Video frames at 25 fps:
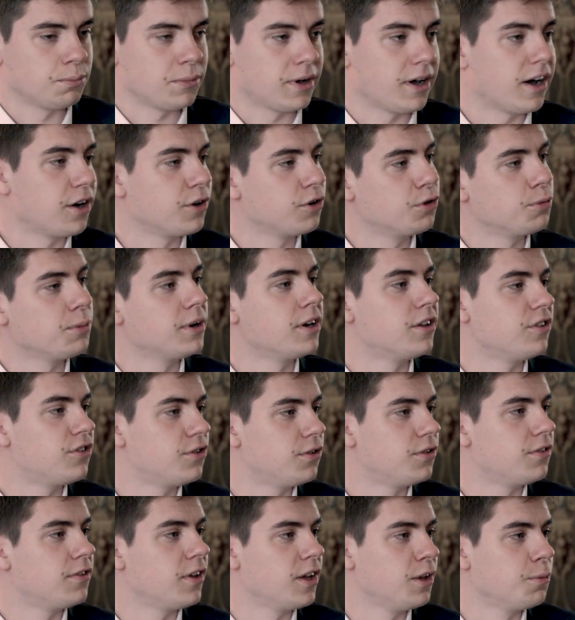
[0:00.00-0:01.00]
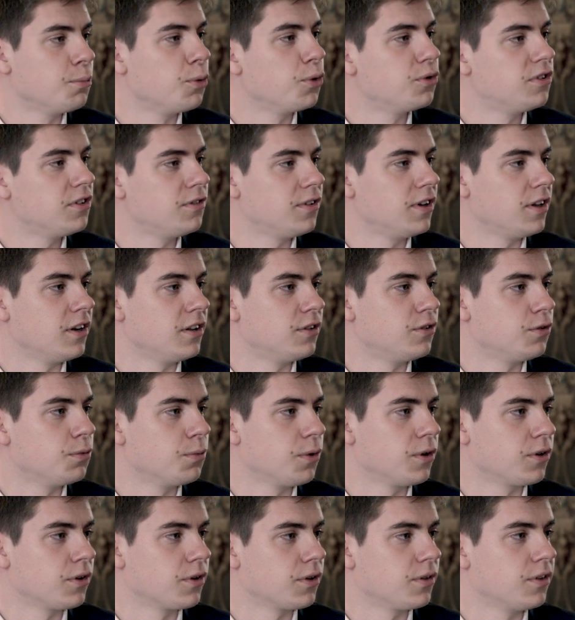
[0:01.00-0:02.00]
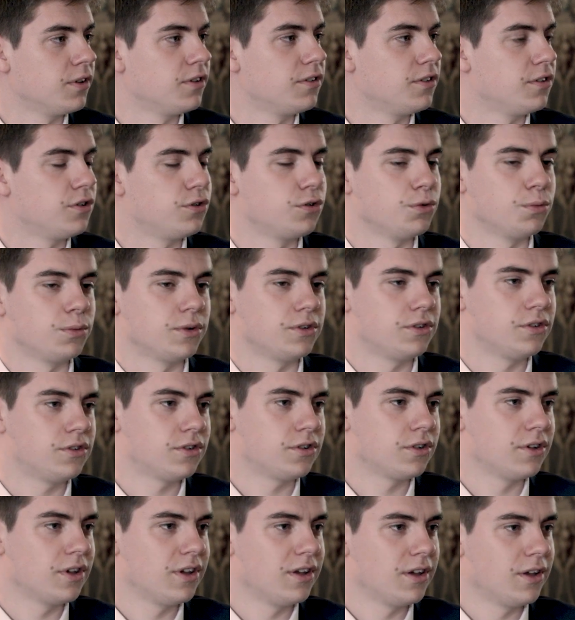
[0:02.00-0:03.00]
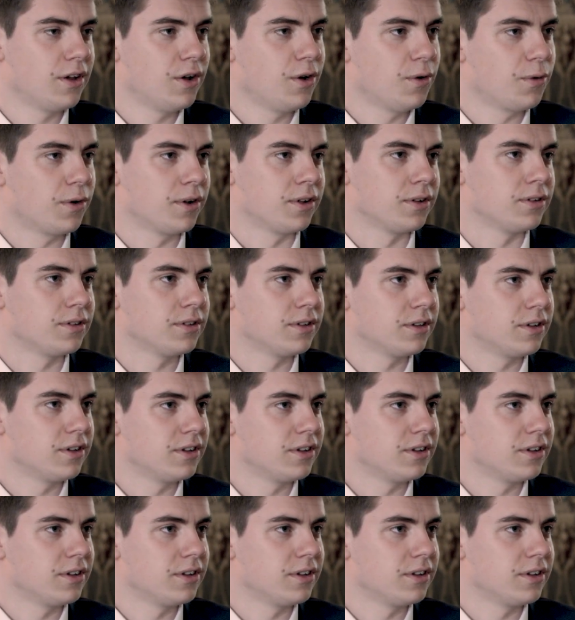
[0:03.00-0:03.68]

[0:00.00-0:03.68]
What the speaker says: How do you manage to stay motivated to work on this issue, which, well,